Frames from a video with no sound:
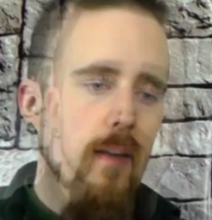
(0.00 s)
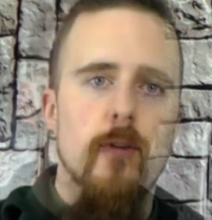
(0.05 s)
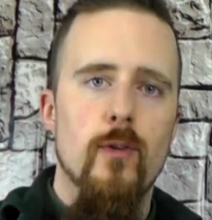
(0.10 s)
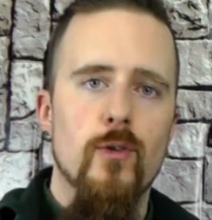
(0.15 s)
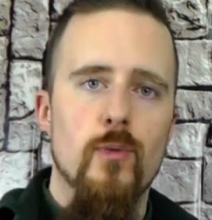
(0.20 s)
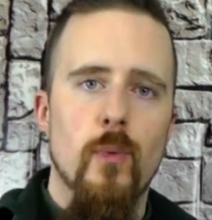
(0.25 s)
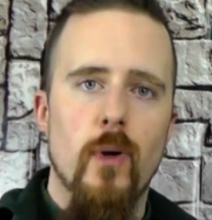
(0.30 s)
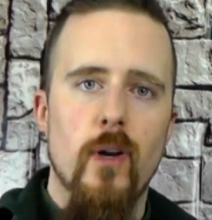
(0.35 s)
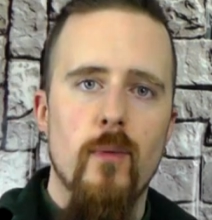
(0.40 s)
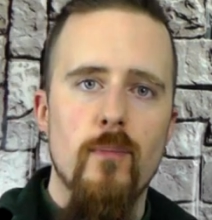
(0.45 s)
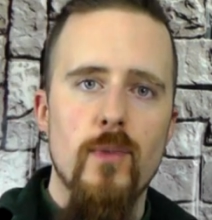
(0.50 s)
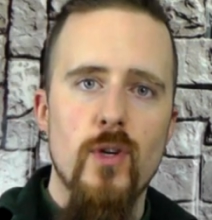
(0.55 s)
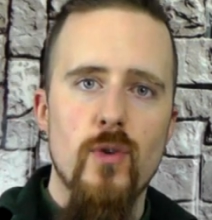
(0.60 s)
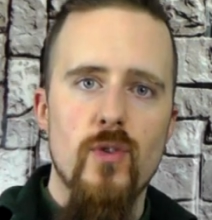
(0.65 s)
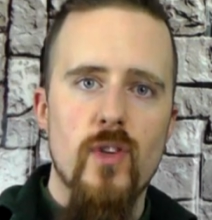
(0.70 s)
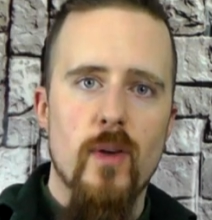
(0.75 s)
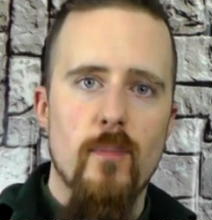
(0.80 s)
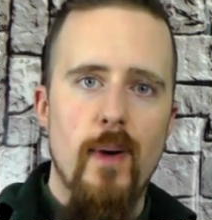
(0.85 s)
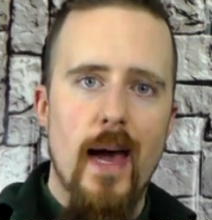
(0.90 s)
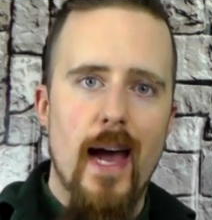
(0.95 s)
There's one
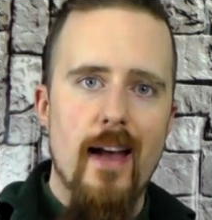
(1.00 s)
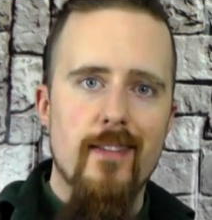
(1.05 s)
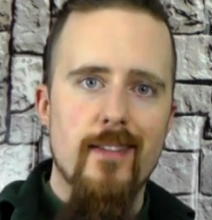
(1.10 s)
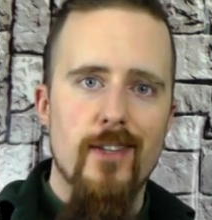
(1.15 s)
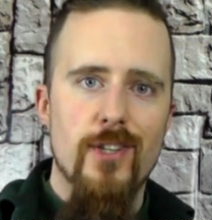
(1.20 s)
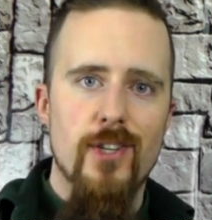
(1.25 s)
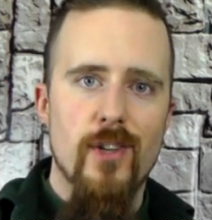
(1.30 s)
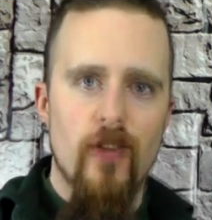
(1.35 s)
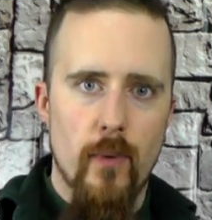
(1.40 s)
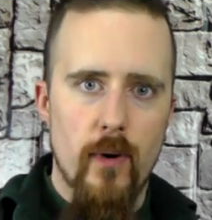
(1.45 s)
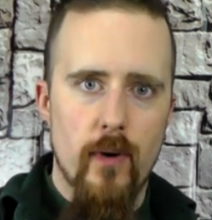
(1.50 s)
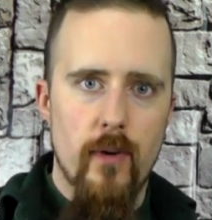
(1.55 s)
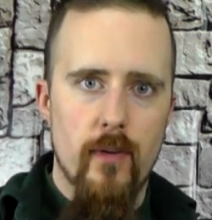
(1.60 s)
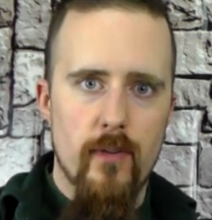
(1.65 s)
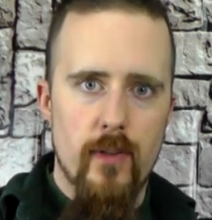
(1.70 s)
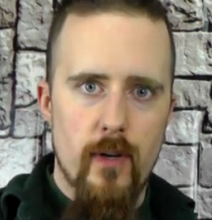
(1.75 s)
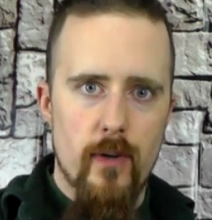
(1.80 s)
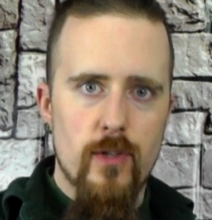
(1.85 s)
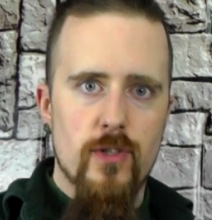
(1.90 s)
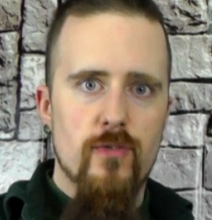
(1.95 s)
amusing passage
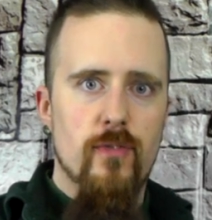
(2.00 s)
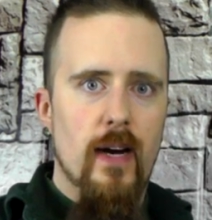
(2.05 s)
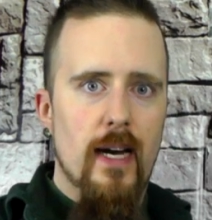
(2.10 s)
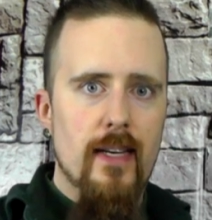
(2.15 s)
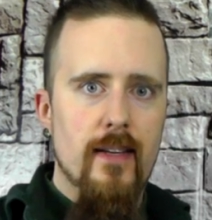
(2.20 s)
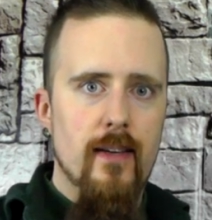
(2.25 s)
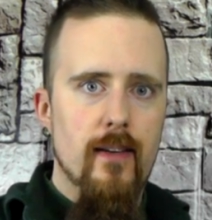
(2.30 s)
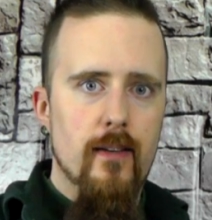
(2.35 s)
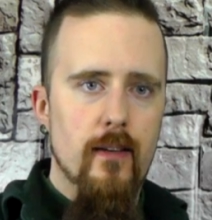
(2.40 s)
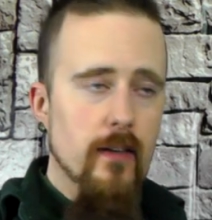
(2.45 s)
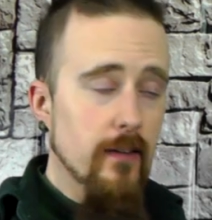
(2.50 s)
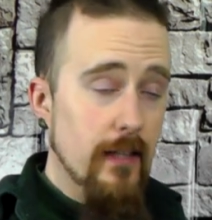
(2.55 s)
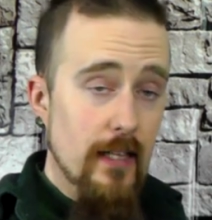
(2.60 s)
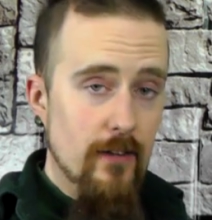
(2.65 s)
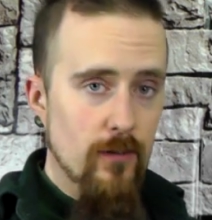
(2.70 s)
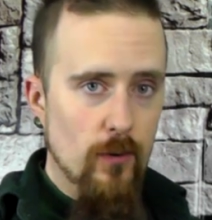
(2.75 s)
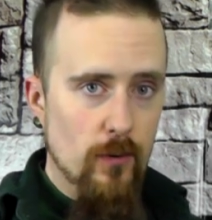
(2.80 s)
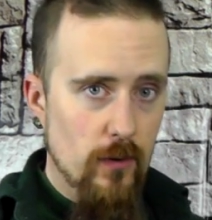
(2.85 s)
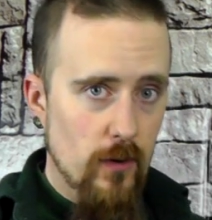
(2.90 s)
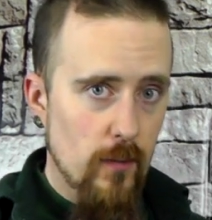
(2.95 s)
where there's fighting,
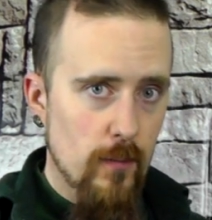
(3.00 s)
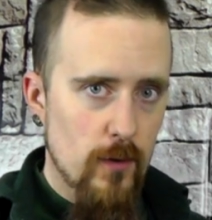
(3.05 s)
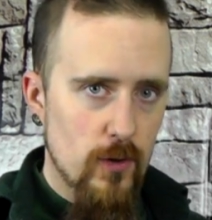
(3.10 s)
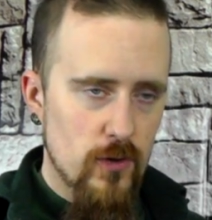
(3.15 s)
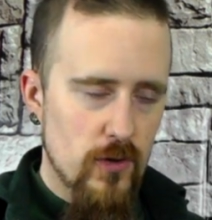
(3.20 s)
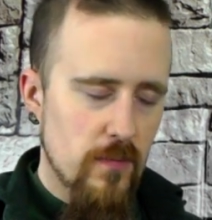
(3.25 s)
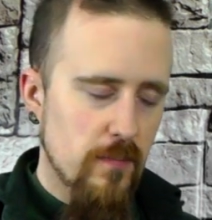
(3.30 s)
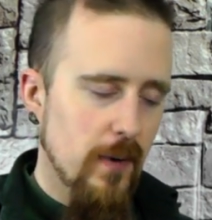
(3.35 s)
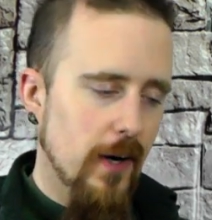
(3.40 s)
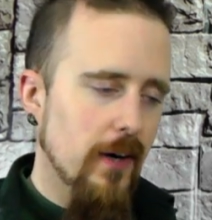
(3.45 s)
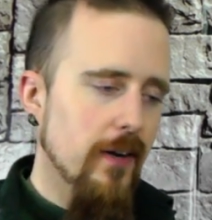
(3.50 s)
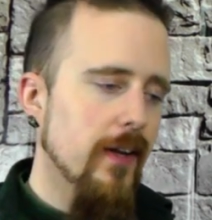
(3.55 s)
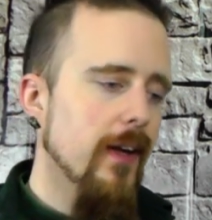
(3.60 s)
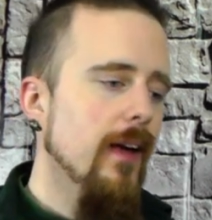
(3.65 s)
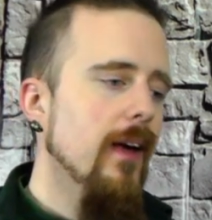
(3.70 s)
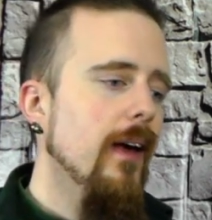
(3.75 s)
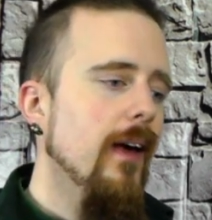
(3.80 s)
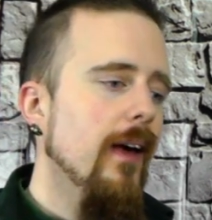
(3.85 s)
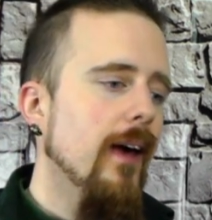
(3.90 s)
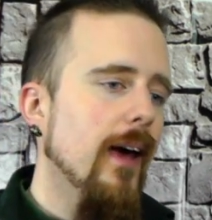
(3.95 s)
that's not the amusing part,
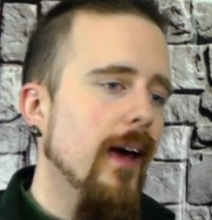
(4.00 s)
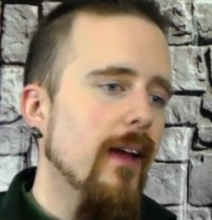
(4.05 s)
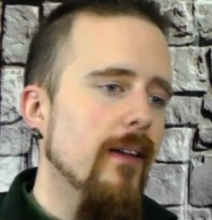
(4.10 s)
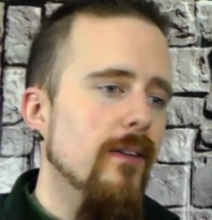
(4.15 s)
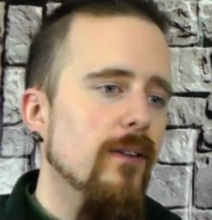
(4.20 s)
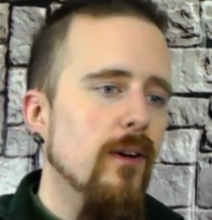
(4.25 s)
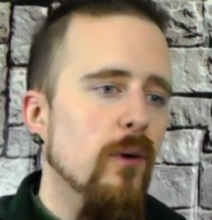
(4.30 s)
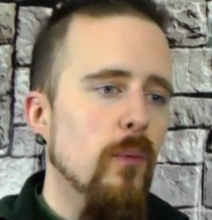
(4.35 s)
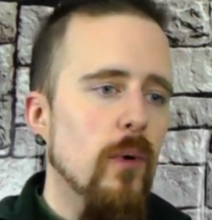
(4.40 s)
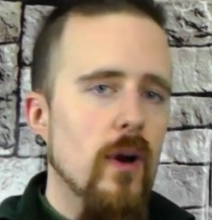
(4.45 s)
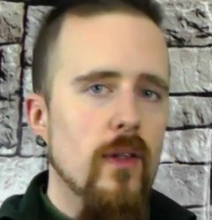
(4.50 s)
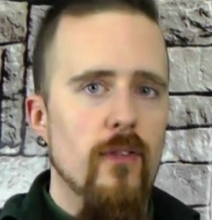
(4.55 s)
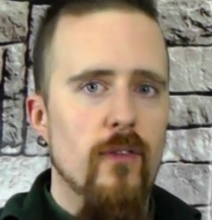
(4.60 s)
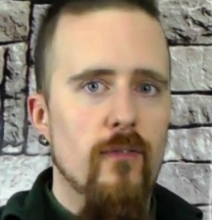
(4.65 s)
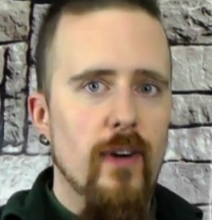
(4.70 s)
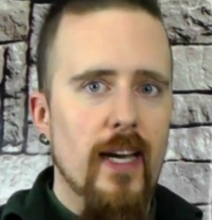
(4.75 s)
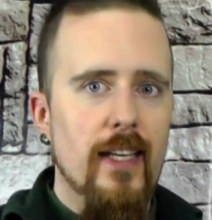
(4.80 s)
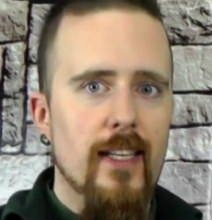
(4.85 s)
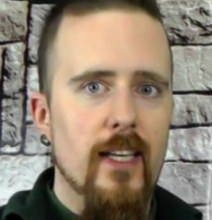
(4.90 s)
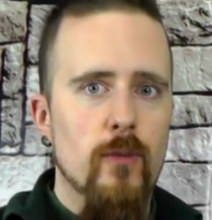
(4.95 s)
and one of
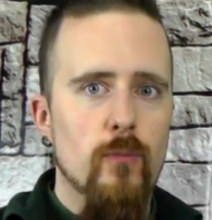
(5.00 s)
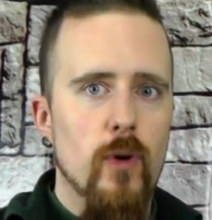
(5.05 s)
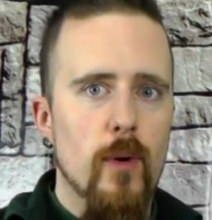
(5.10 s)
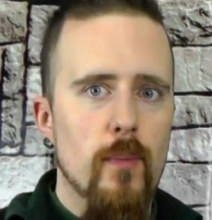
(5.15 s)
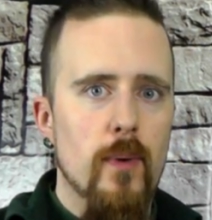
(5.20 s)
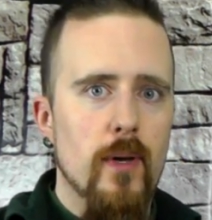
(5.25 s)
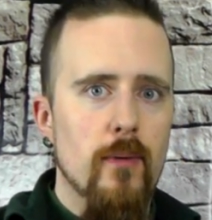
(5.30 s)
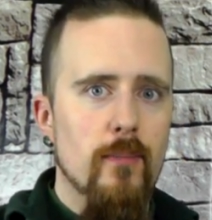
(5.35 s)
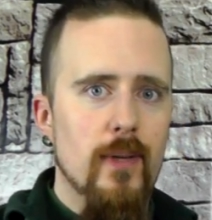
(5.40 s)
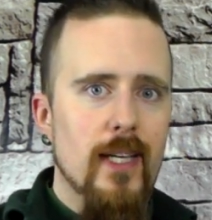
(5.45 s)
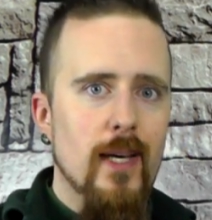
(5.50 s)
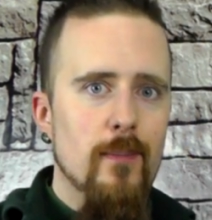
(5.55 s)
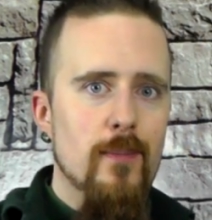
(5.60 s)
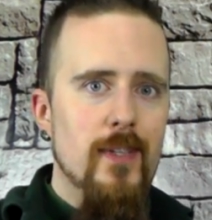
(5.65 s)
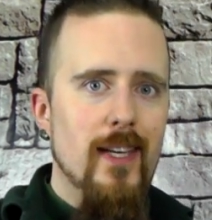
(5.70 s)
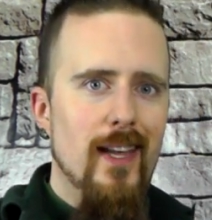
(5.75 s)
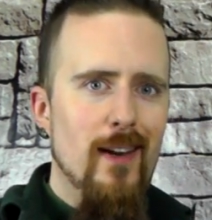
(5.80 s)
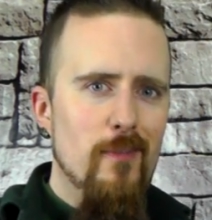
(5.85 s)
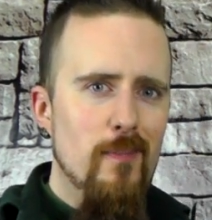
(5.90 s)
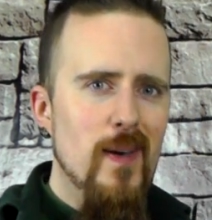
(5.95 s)
the Viking women
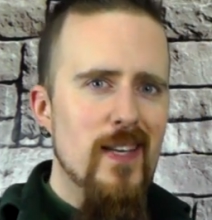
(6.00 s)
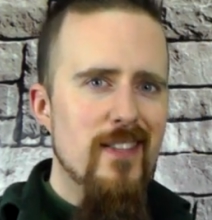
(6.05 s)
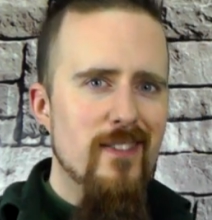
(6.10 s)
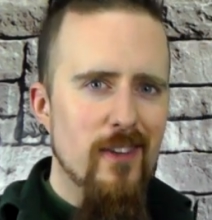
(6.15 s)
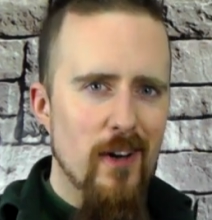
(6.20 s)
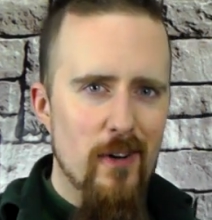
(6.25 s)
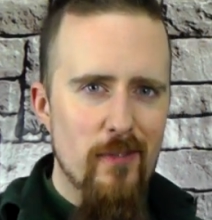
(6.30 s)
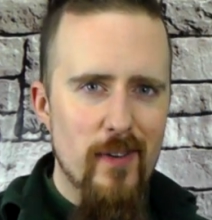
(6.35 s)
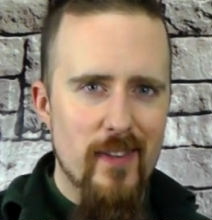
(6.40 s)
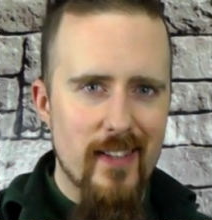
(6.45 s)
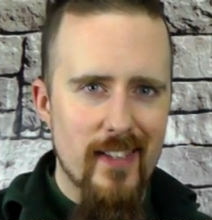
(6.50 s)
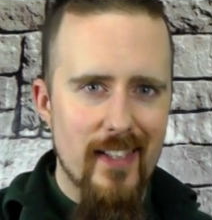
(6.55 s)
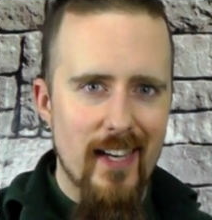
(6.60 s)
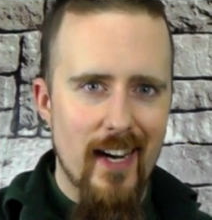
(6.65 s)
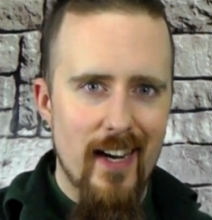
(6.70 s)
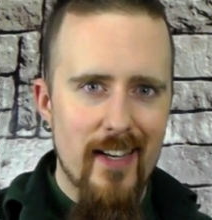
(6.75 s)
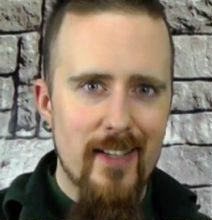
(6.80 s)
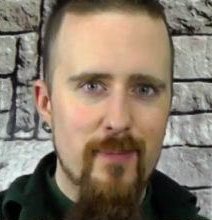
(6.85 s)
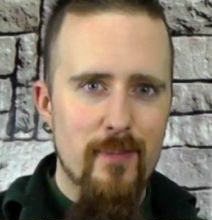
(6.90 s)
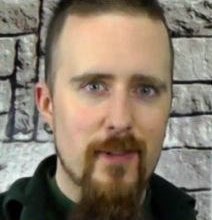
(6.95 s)
becomes kind of pissed off at the
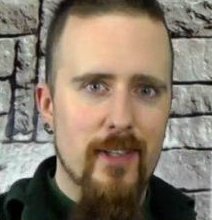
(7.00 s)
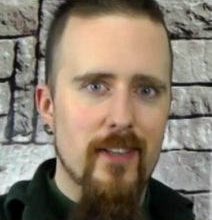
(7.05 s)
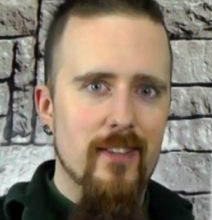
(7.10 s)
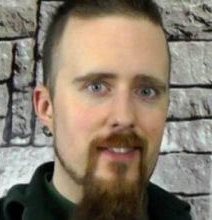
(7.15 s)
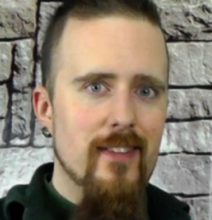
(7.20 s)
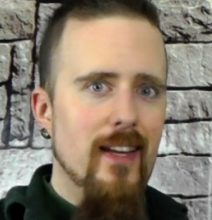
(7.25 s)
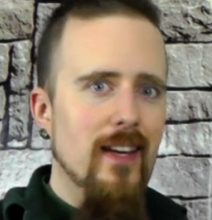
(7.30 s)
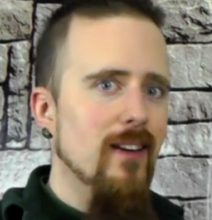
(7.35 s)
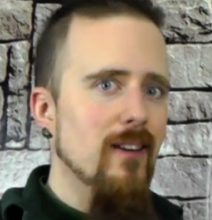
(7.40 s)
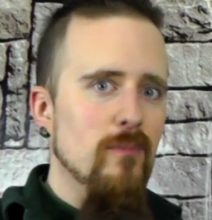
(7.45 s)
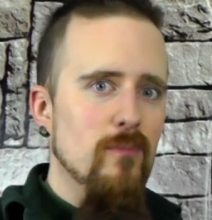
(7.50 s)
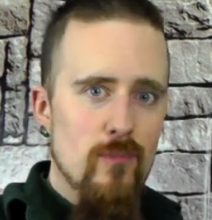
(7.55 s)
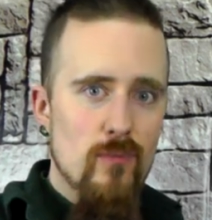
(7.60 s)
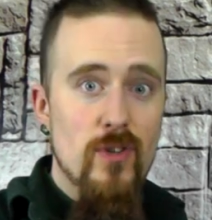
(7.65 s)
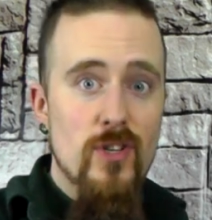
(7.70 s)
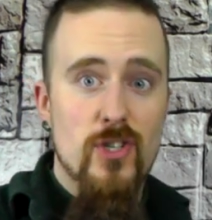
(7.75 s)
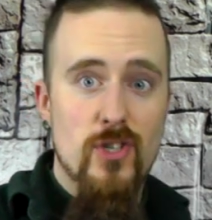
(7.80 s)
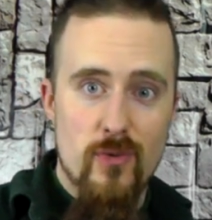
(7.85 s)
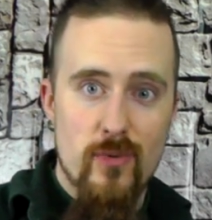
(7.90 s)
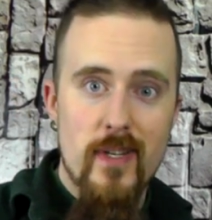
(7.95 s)
guys because they
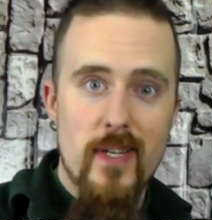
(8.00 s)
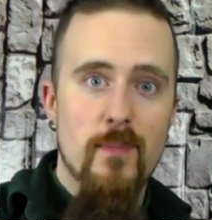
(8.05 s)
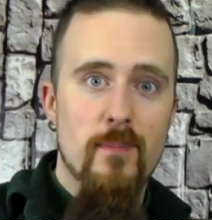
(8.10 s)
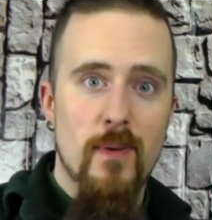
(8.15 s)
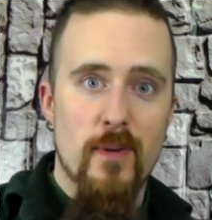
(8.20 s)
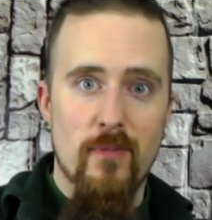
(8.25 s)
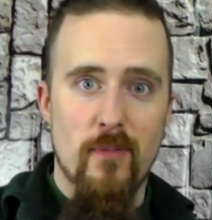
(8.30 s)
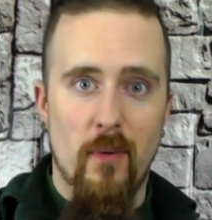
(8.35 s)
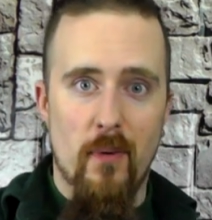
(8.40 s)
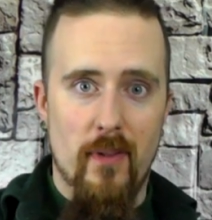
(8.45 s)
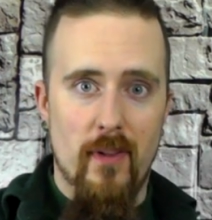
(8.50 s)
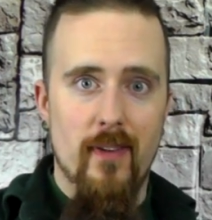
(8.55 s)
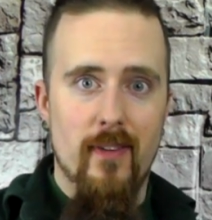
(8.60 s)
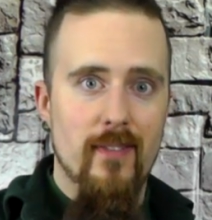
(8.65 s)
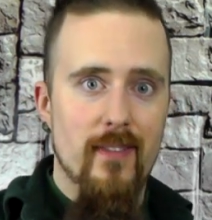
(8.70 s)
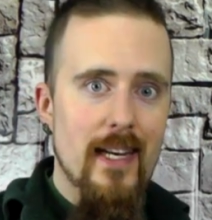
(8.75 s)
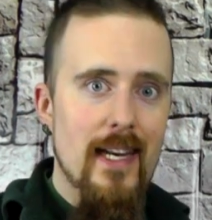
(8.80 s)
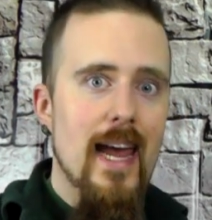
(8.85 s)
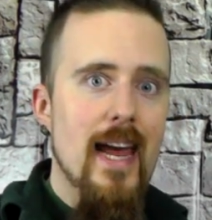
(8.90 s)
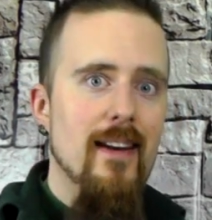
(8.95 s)
retreat before
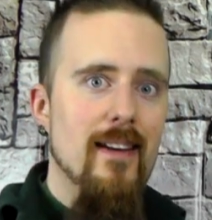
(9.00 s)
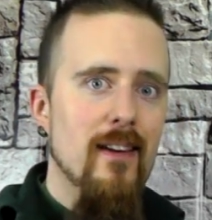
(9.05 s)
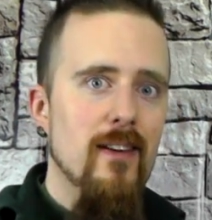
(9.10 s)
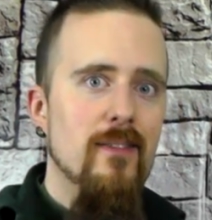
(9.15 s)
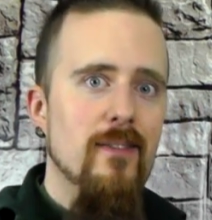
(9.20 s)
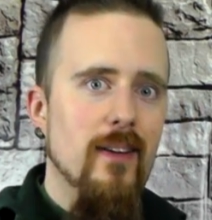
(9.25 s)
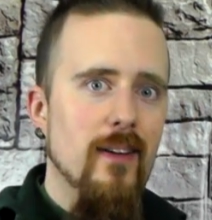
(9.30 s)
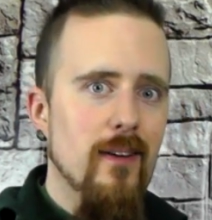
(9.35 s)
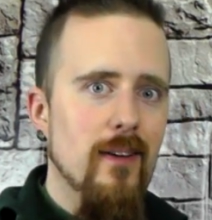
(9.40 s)
the natives.